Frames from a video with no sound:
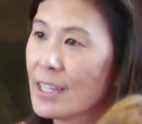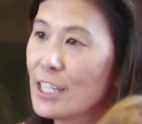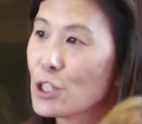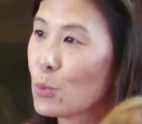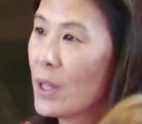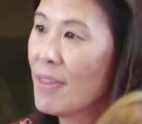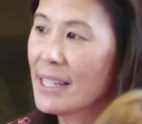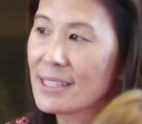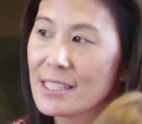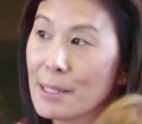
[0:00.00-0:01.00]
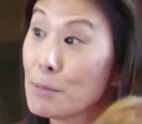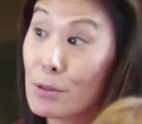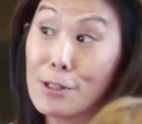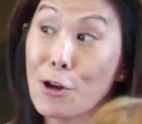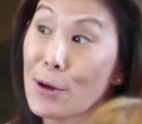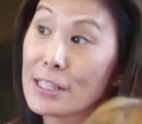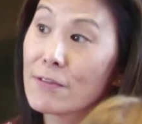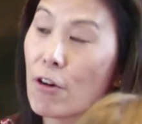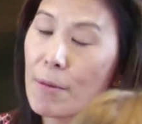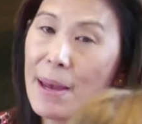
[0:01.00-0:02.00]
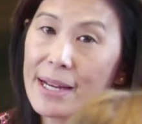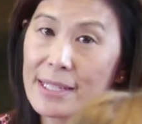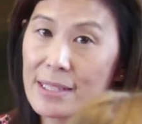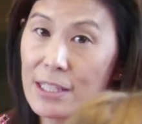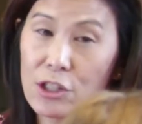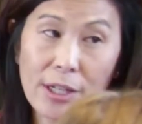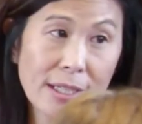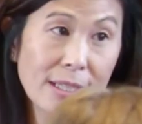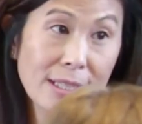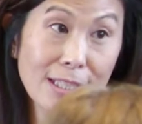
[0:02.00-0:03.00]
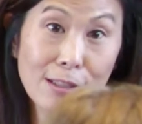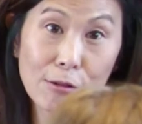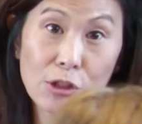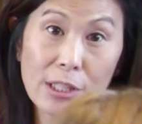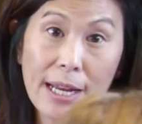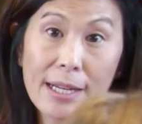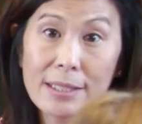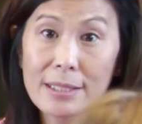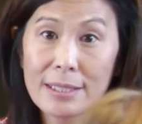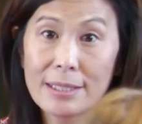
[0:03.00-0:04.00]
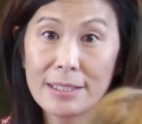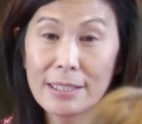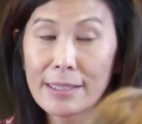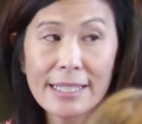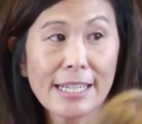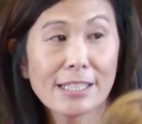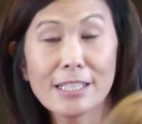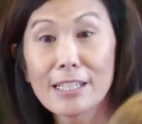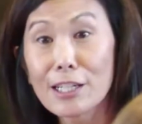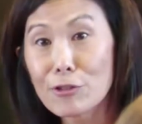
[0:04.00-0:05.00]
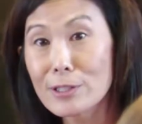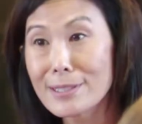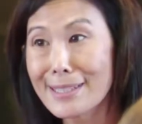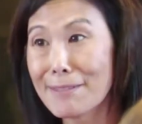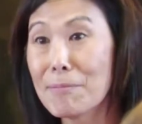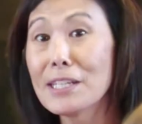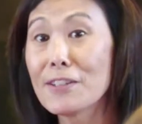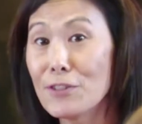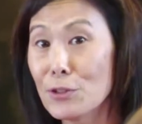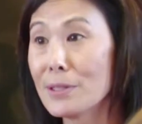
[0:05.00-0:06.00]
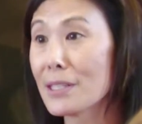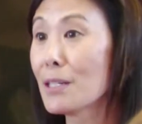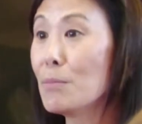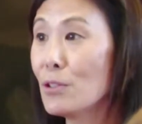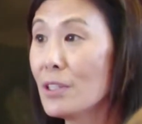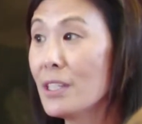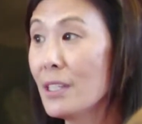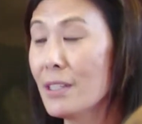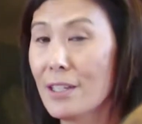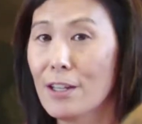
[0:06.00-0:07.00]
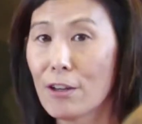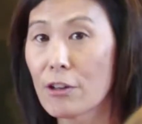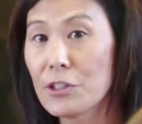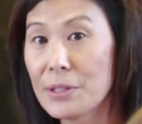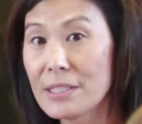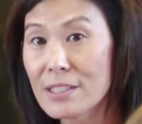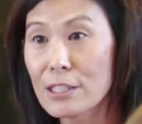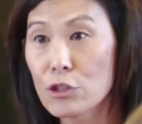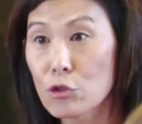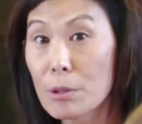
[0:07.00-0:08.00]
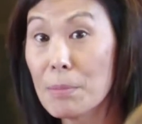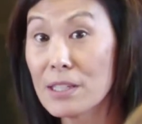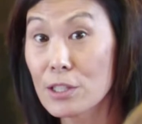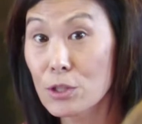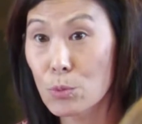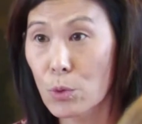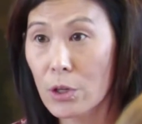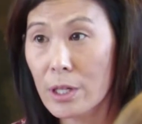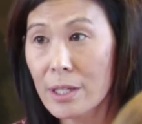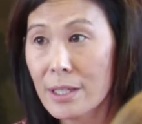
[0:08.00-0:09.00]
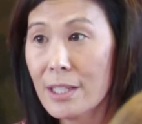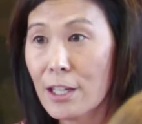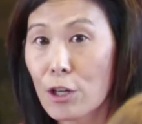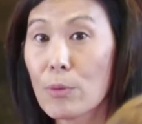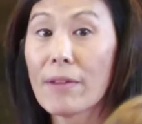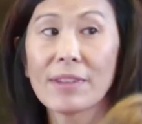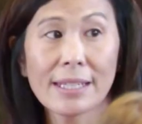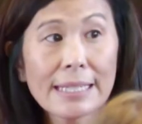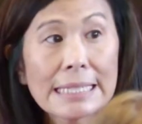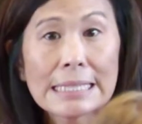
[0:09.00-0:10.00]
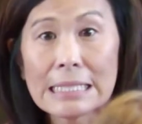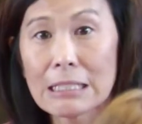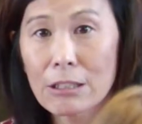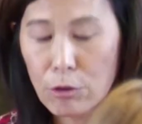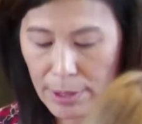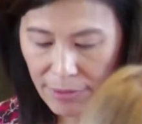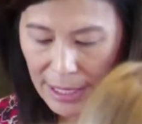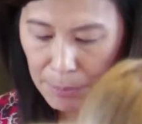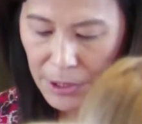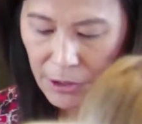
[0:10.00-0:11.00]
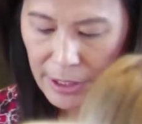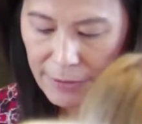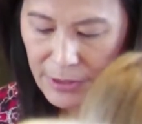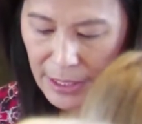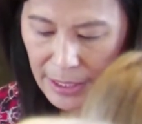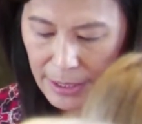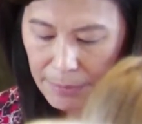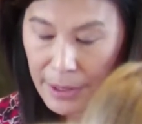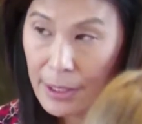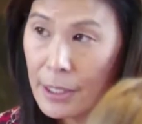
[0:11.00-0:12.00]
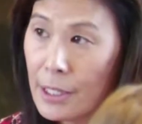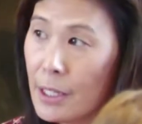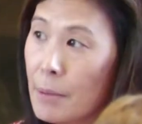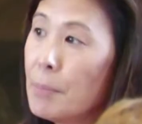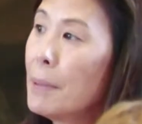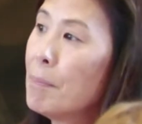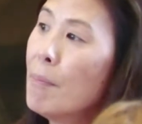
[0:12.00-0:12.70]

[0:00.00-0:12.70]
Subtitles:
is one that stems, as far back as the Chinese Exclusion Act in the late 1800s, and many of you in the community are doing such tremendous work around the healing around that period of time. But